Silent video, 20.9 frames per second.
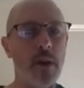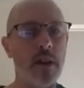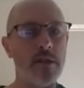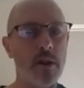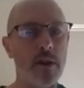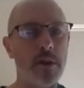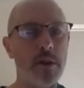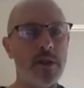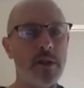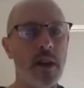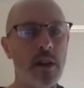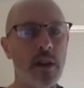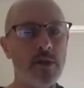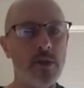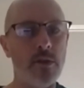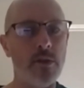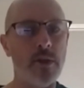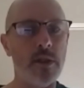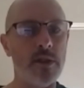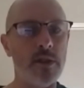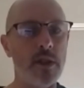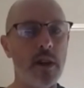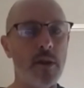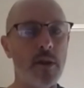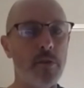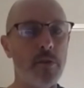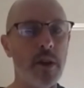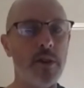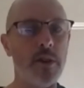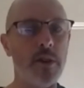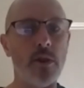our potential this year,
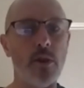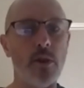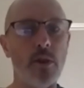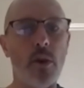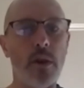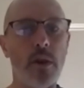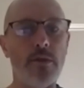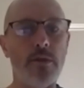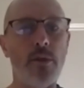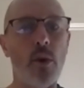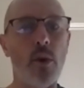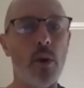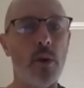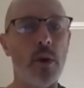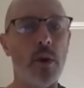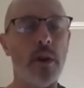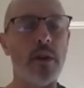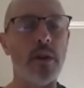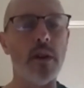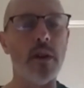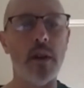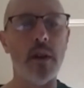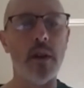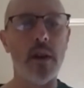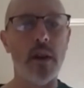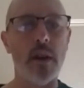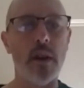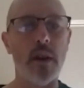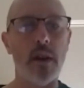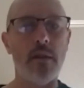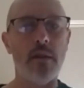but also going forward
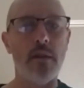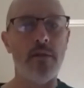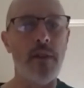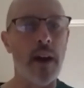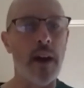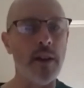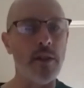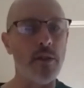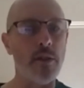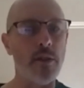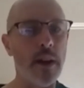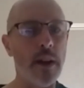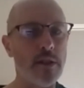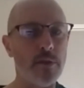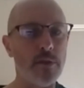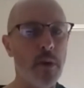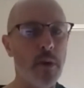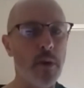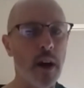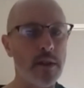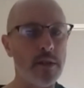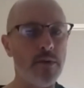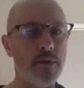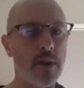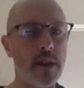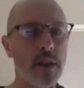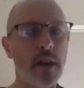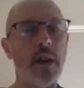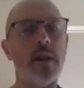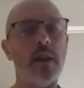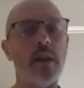finding the right spots for
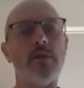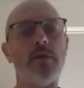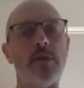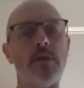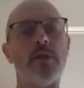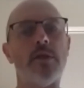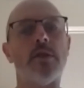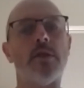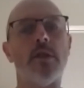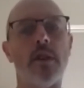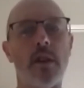kids,